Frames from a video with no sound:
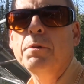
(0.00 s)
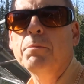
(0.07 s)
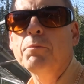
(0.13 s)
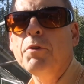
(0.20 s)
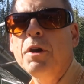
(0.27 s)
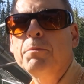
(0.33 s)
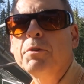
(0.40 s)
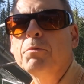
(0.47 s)

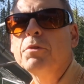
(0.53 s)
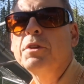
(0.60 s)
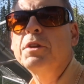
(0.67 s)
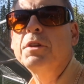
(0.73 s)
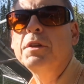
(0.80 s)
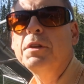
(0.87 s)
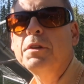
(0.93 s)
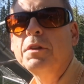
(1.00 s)
probably really
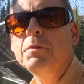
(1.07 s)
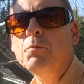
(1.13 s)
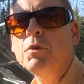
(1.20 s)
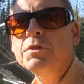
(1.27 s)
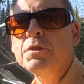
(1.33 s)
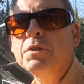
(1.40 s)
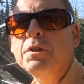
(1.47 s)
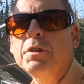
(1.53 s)

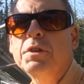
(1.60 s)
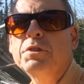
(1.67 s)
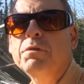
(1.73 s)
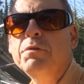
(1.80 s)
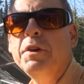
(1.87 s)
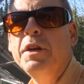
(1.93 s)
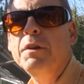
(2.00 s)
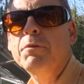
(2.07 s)
wasn't his
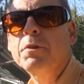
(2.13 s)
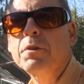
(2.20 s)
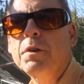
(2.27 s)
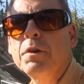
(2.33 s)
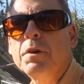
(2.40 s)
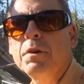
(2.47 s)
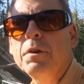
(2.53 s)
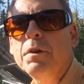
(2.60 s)
favorite
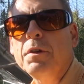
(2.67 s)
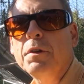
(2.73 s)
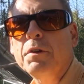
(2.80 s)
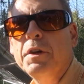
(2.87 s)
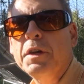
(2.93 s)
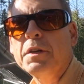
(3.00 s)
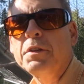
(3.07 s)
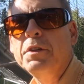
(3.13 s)

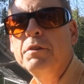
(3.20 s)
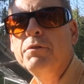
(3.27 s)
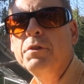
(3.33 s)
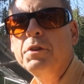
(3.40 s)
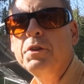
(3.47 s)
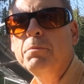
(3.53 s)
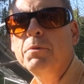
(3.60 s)
activity,